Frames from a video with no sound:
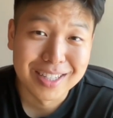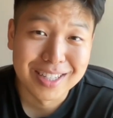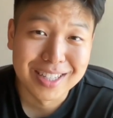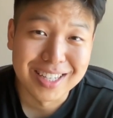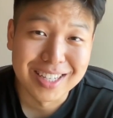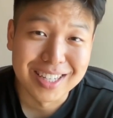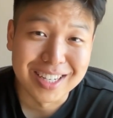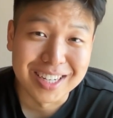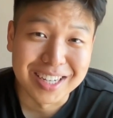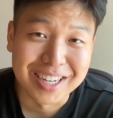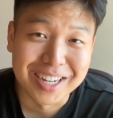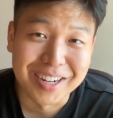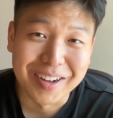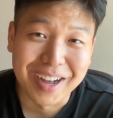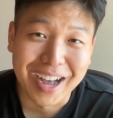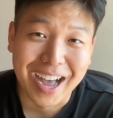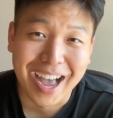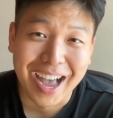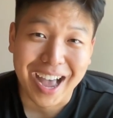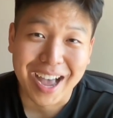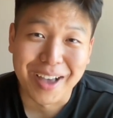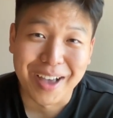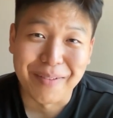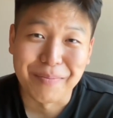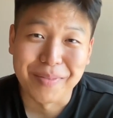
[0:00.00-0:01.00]

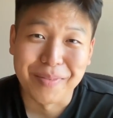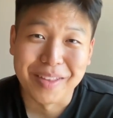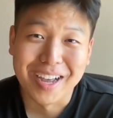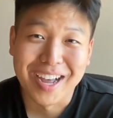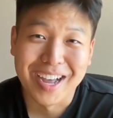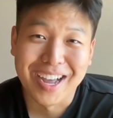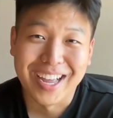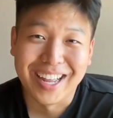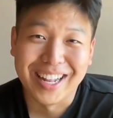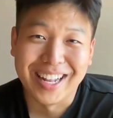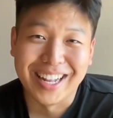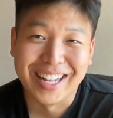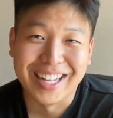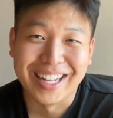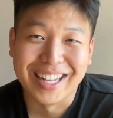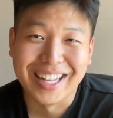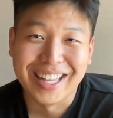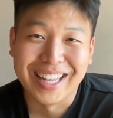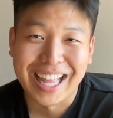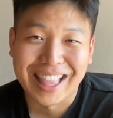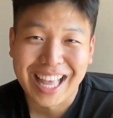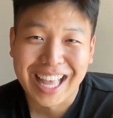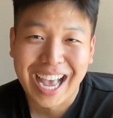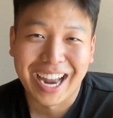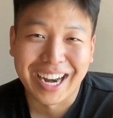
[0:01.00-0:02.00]
I'm not.
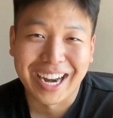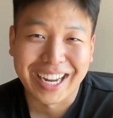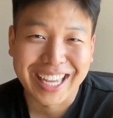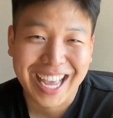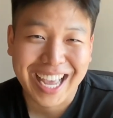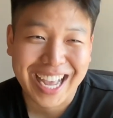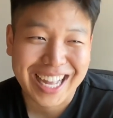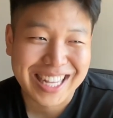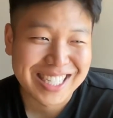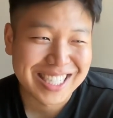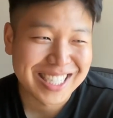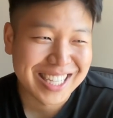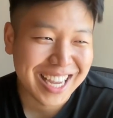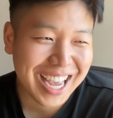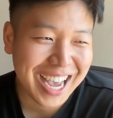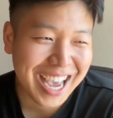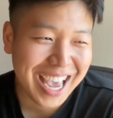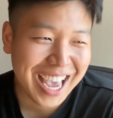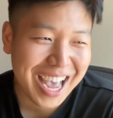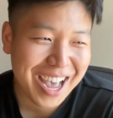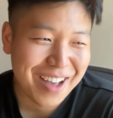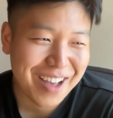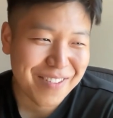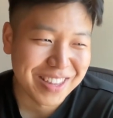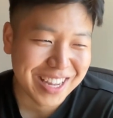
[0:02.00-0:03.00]
I can't say I
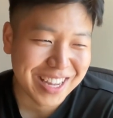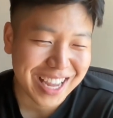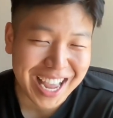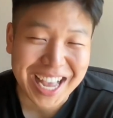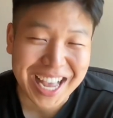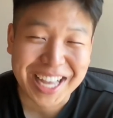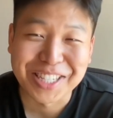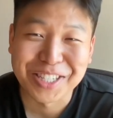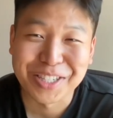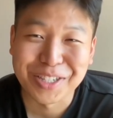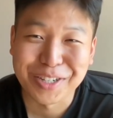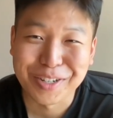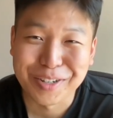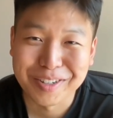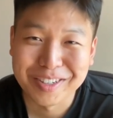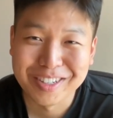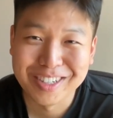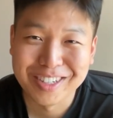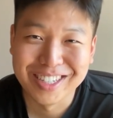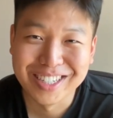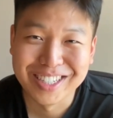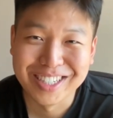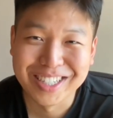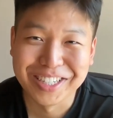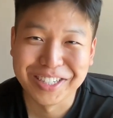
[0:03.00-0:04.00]
have the answer
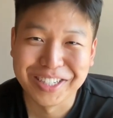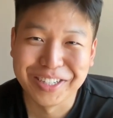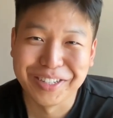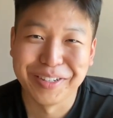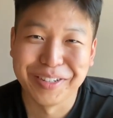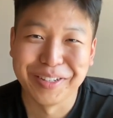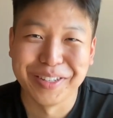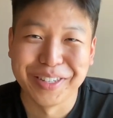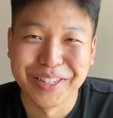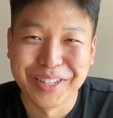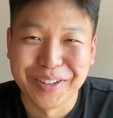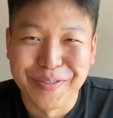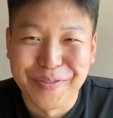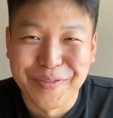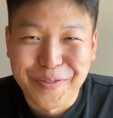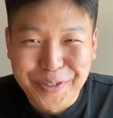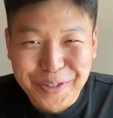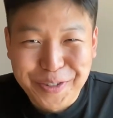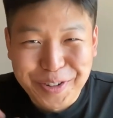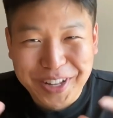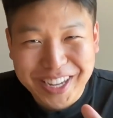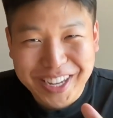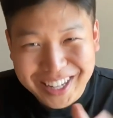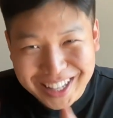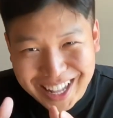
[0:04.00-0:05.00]
to
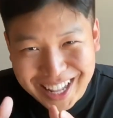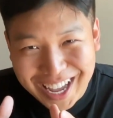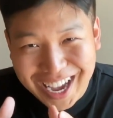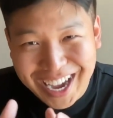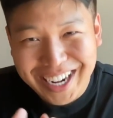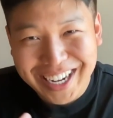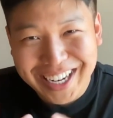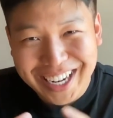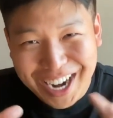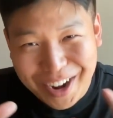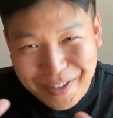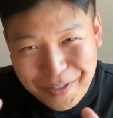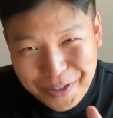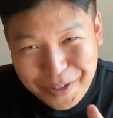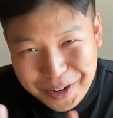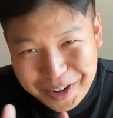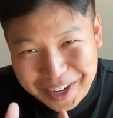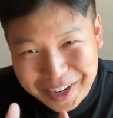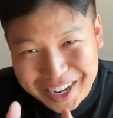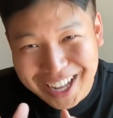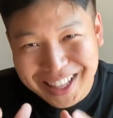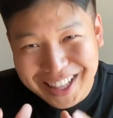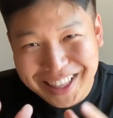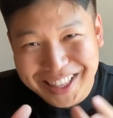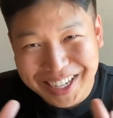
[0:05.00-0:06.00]
fully aligning everyone
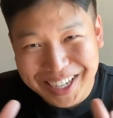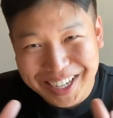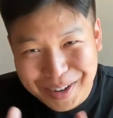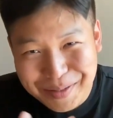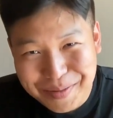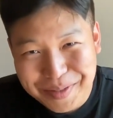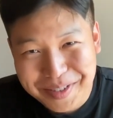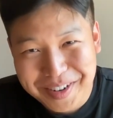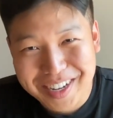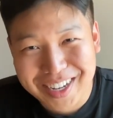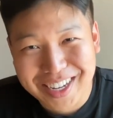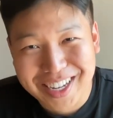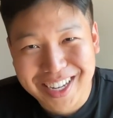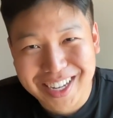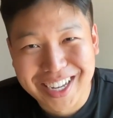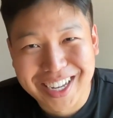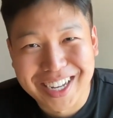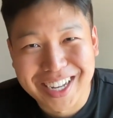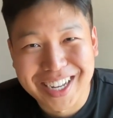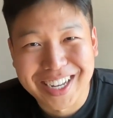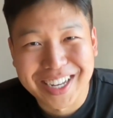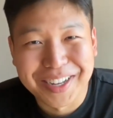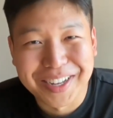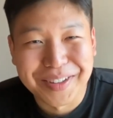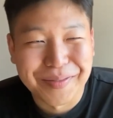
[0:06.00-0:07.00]
at the company.
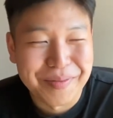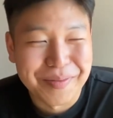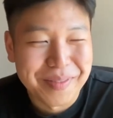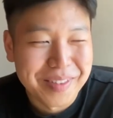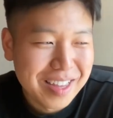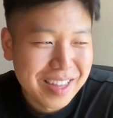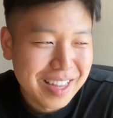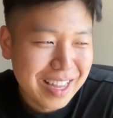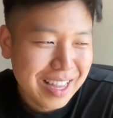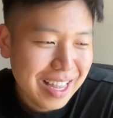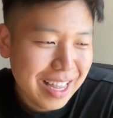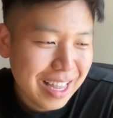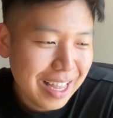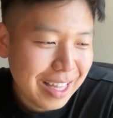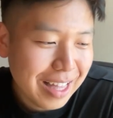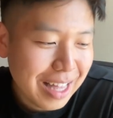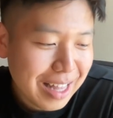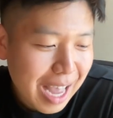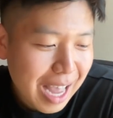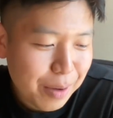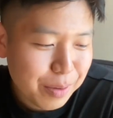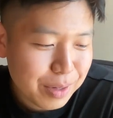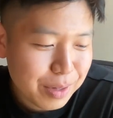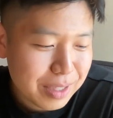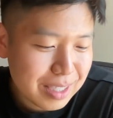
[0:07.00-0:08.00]
I
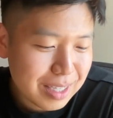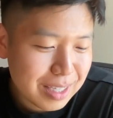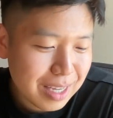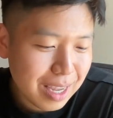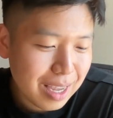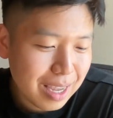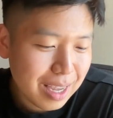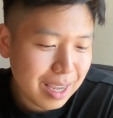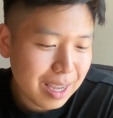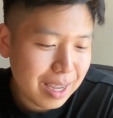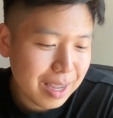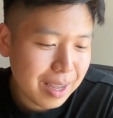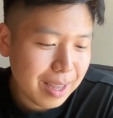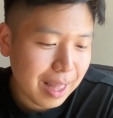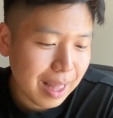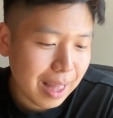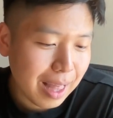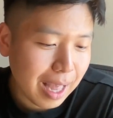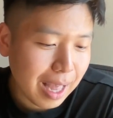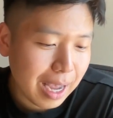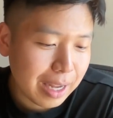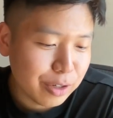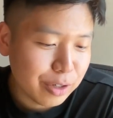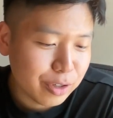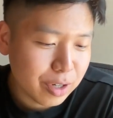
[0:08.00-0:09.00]
would say
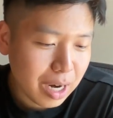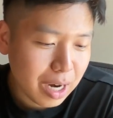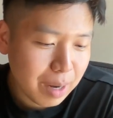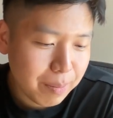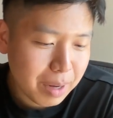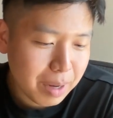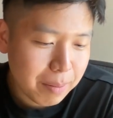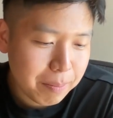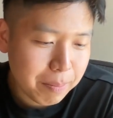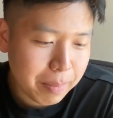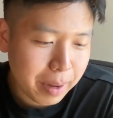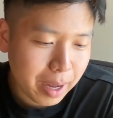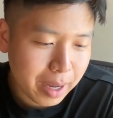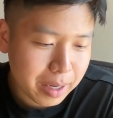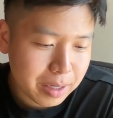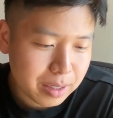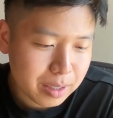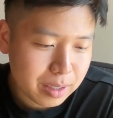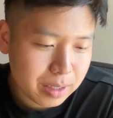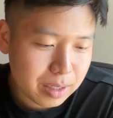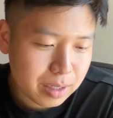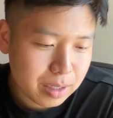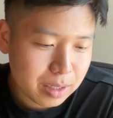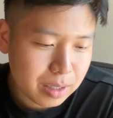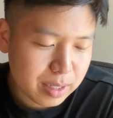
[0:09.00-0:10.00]
I try my
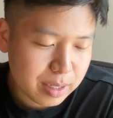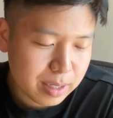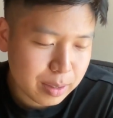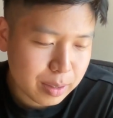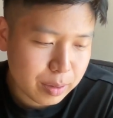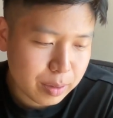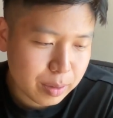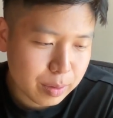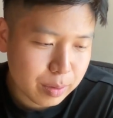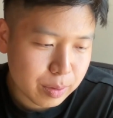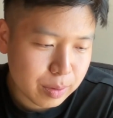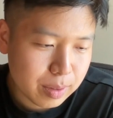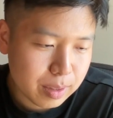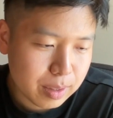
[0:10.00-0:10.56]
best to